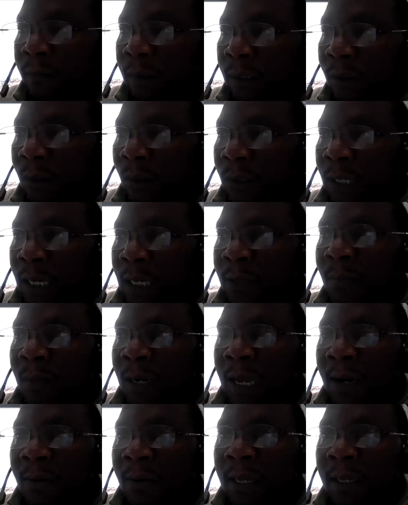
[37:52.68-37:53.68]
it's not just
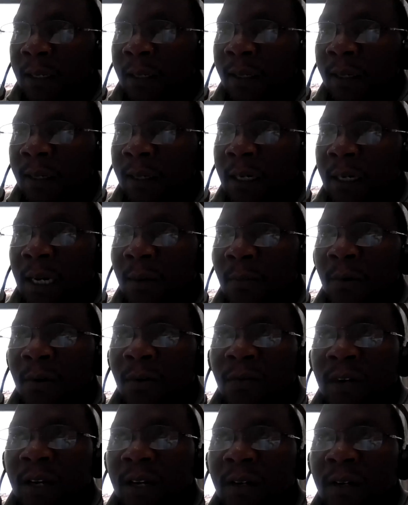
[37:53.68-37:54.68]
Malawi, I think it's a
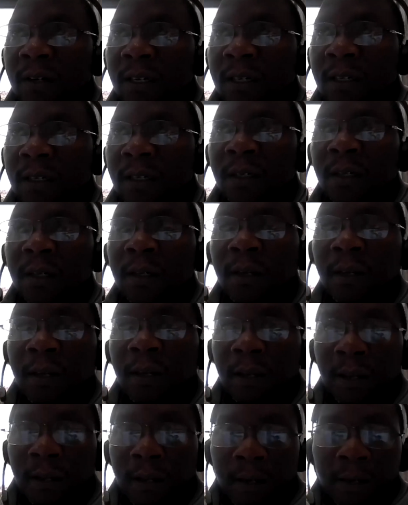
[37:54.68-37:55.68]
number of countries
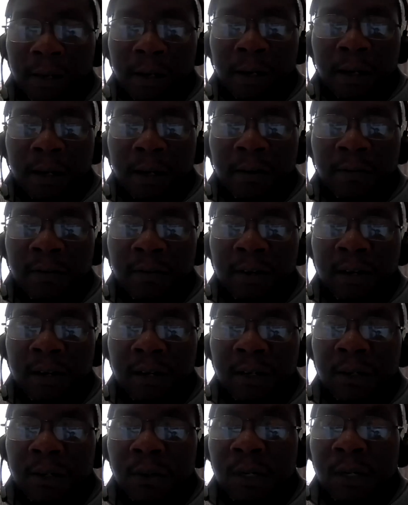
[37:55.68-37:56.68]
in the
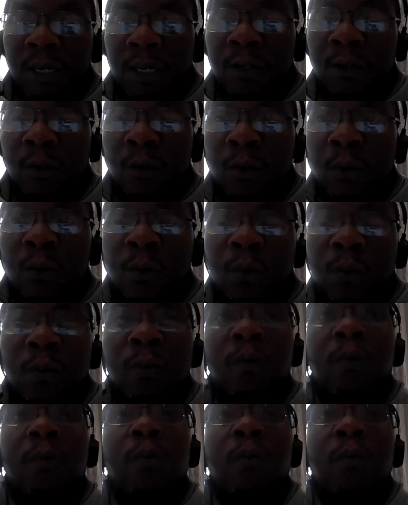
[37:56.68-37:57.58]
Africa region that do